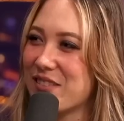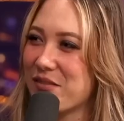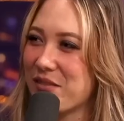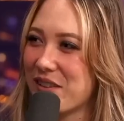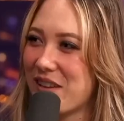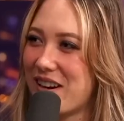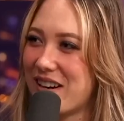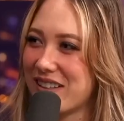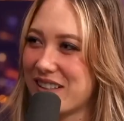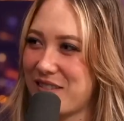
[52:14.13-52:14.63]
there's
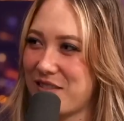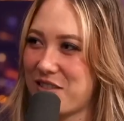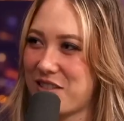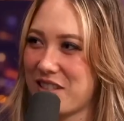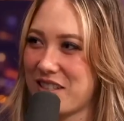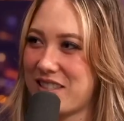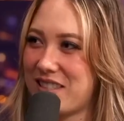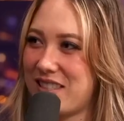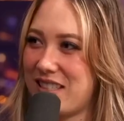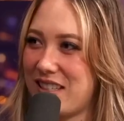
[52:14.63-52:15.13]
a vlog
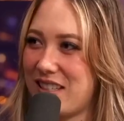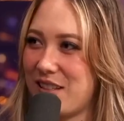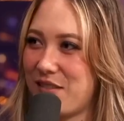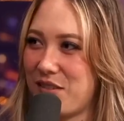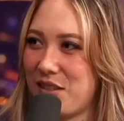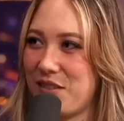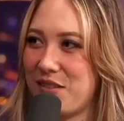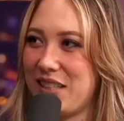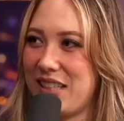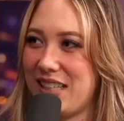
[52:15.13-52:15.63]
you just
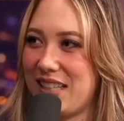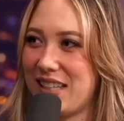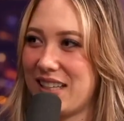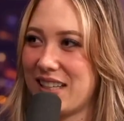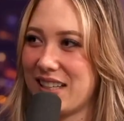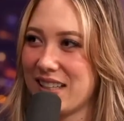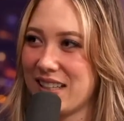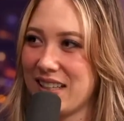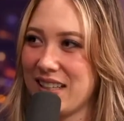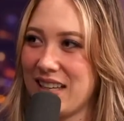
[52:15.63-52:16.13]
did of you
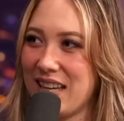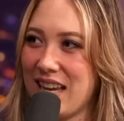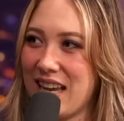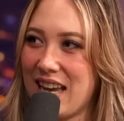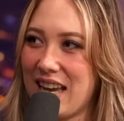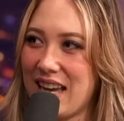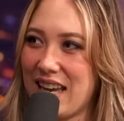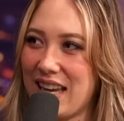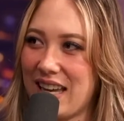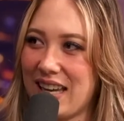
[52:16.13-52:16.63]
eating.
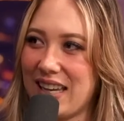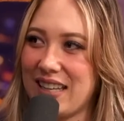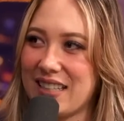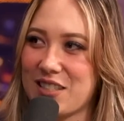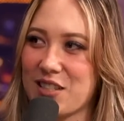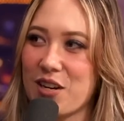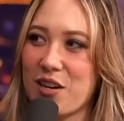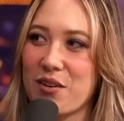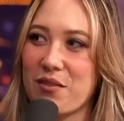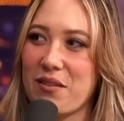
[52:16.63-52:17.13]
Yeah, it was me eating
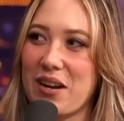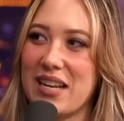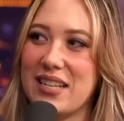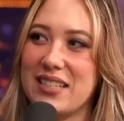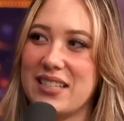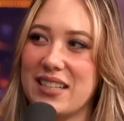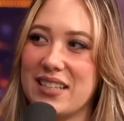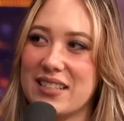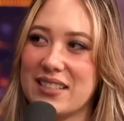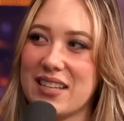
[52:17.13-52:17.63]
Panda Express. It's
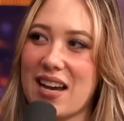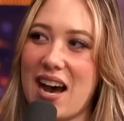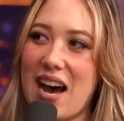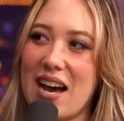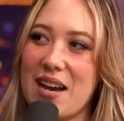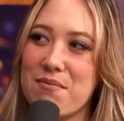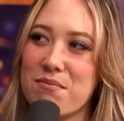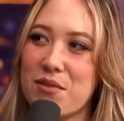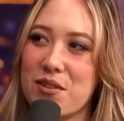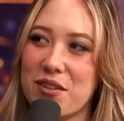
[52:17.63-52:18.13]
horrendous. It
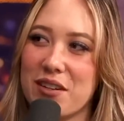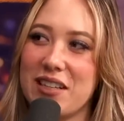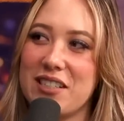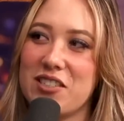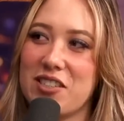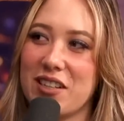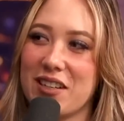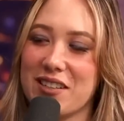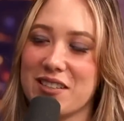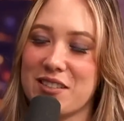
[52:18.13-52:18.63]
I'm
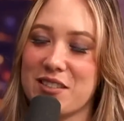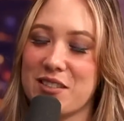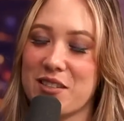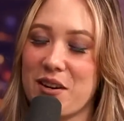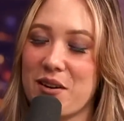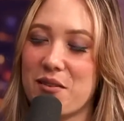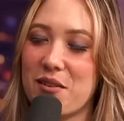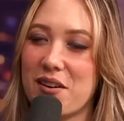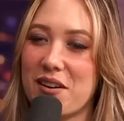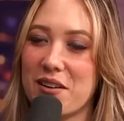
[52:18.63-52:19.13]
cringing
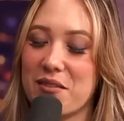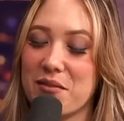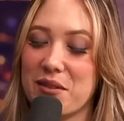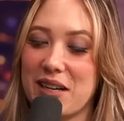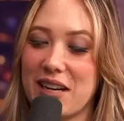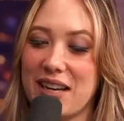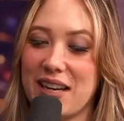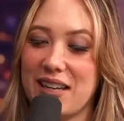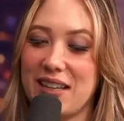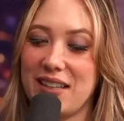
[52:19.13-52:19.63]
so hard
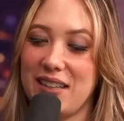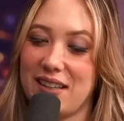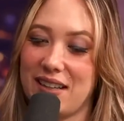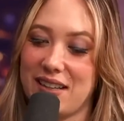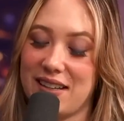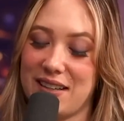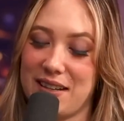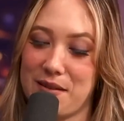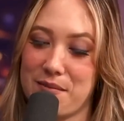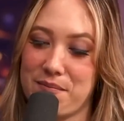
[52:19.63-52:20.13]
when I
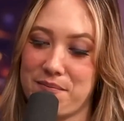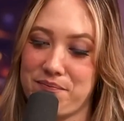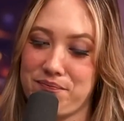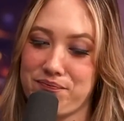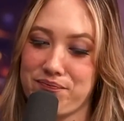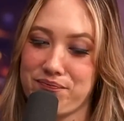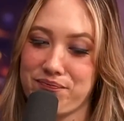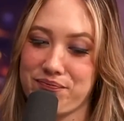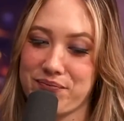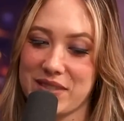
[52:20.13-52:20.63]

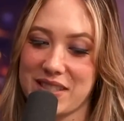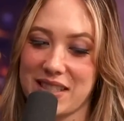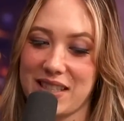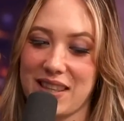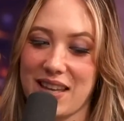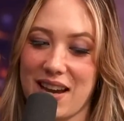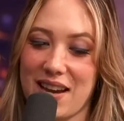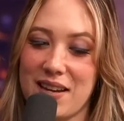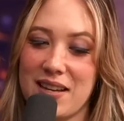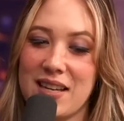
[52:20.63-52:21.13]
um,
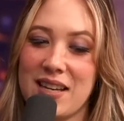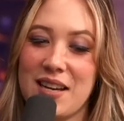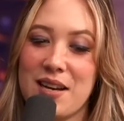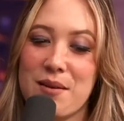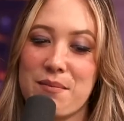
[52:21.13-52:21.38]
see that.